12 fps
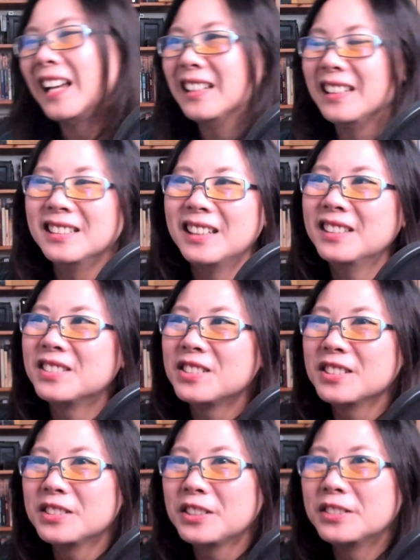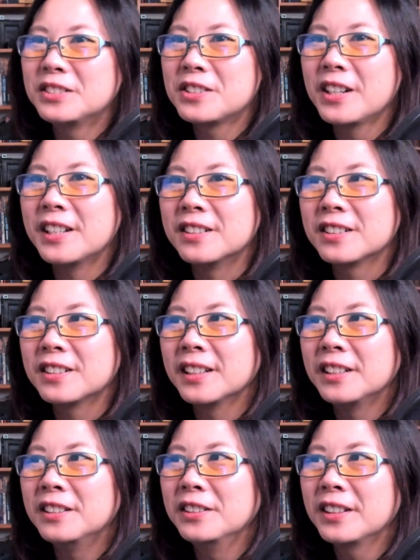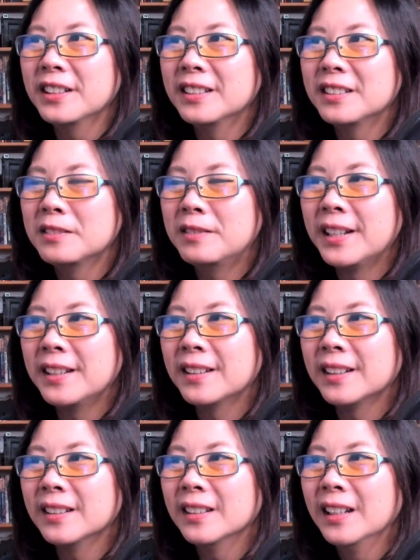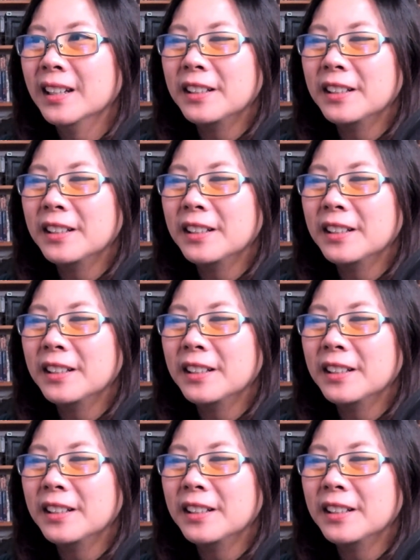It's just so strange. Like, you look at the way that,